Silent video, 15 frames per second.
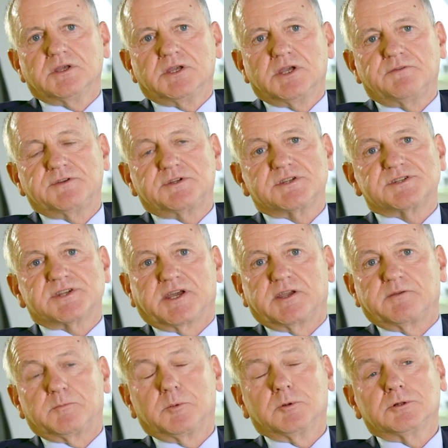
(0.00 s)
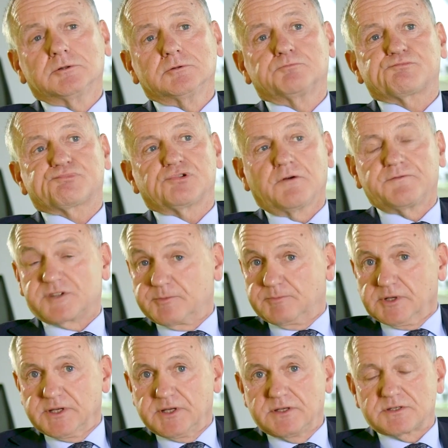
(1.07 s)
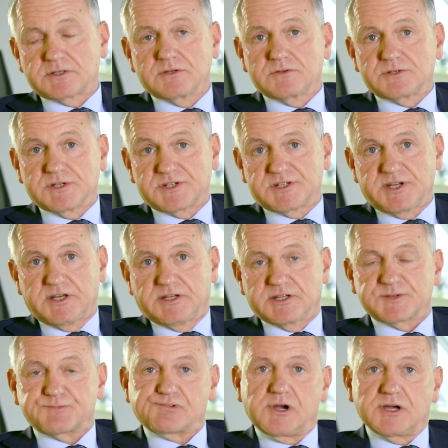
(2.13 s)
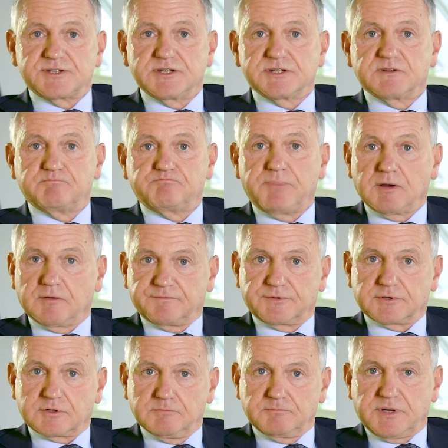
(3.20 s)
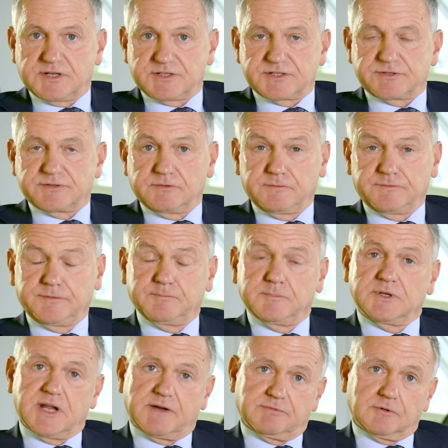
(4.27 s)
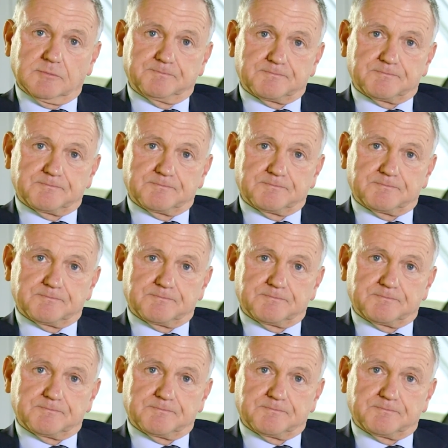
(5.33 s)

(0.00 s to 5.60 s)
if it is able profitably to sustain its prices above the competitive level.